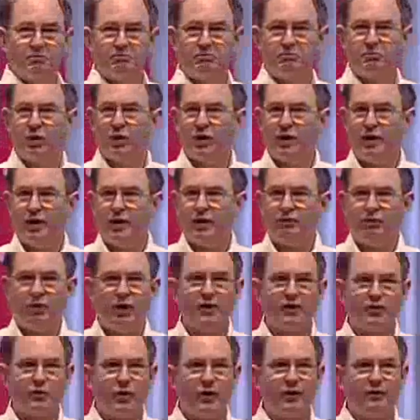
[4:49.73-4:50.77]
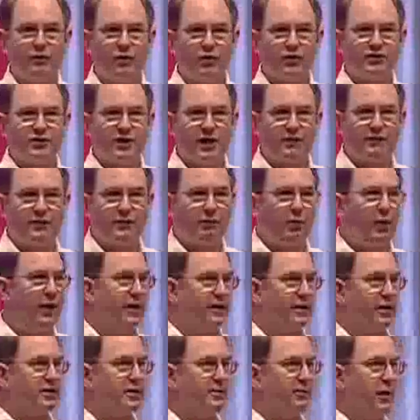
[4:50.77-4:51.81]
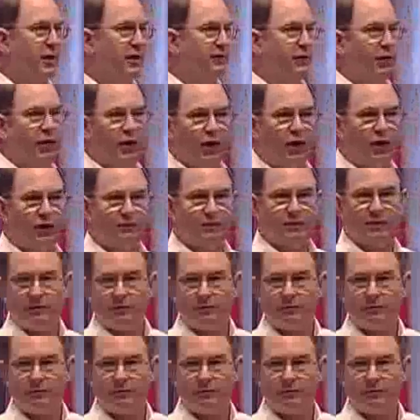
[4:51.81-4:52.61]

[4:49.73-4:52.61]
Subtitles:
put it in, run it 24/7, pray it doesn't break very often.